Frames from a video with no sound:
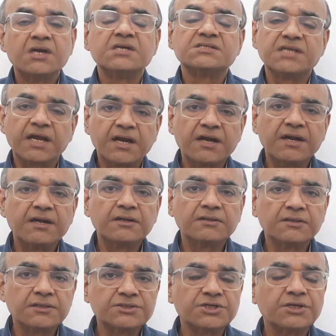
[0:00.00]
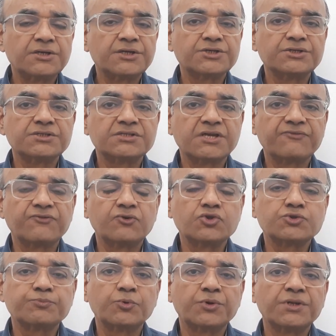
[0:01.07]
Second and third generation
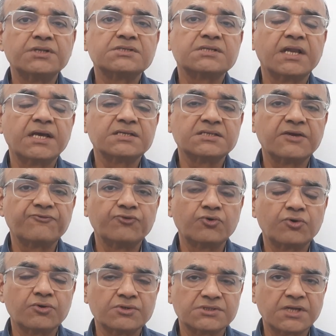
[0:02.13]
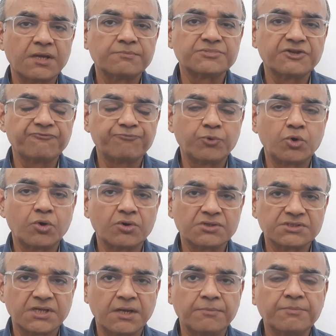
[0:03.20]
cephalosporins like cefuroxime,
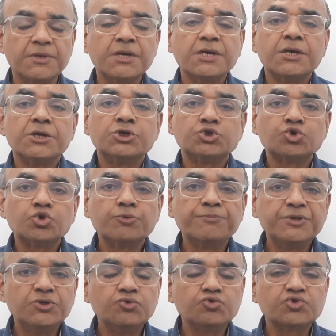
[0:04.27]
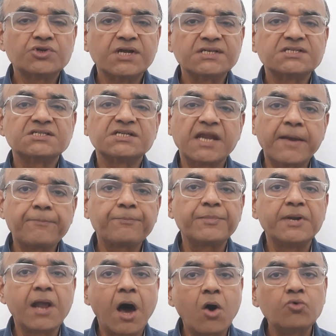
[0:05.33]
cefpodoxime should be used as
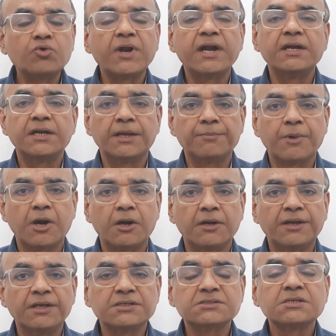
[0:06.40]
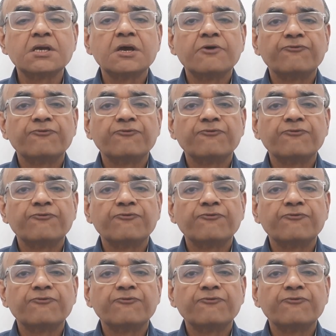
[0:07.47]
step down antibiotics